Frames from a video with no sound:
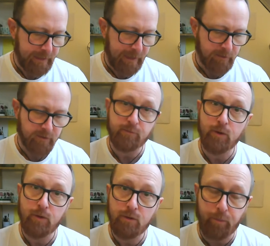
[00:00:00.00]
It has
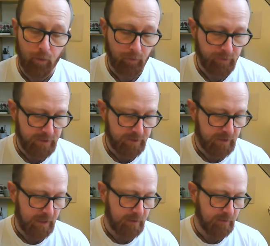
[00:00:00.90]
smooth, bronzy
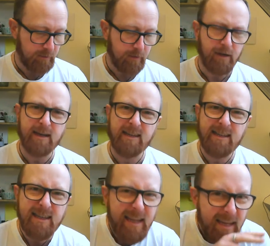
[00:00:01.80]
skin and a
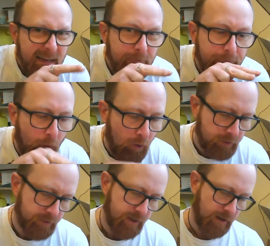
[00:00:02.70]
teeny
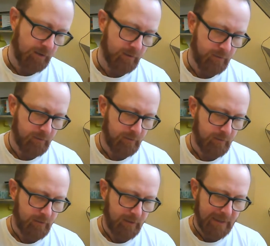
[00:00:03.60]
forked tongue.
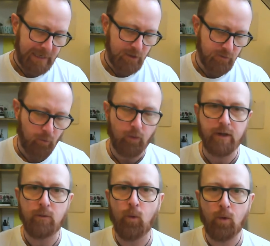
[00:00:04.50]
And each
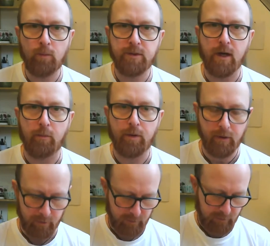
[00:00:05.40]
morning warms up
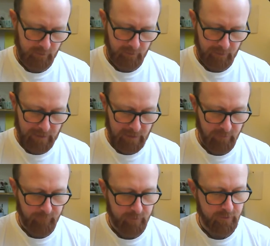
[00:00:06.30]
in the
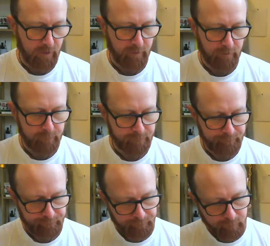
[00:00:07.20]
heat of the sun.
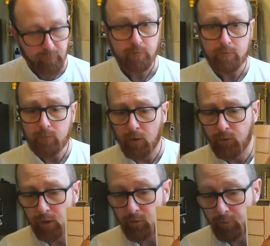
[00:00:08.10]

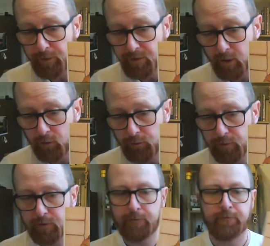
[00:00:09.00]
Got a grumpy toad.